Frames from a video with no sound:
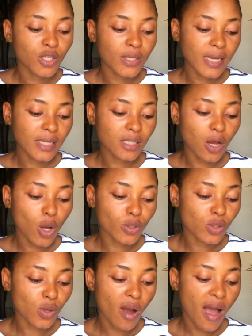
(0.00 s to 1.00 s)
It
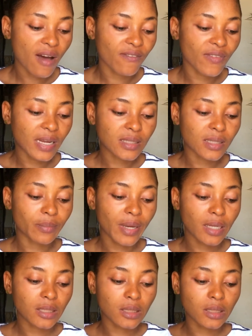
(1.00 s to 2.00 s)
also have
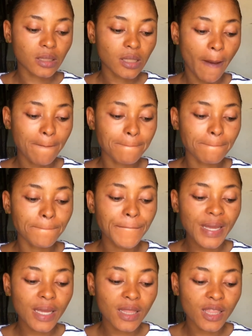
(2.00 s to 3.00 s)
vitamin
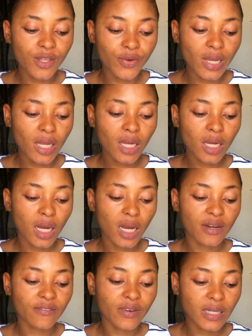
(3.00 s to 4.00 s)
B3
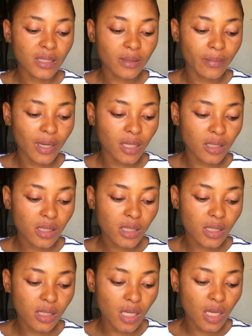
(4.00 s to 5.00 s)
and vitamin
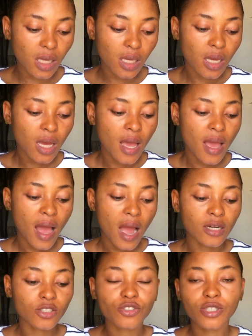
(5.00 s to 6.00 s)
C
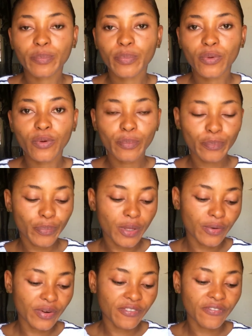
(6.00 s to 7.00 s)
and triple
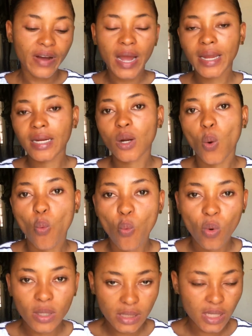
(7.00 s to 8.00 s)
purified
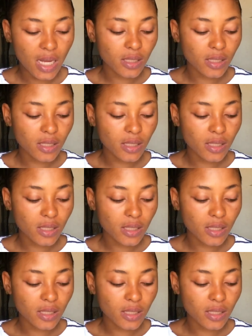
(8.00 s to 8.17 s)
water.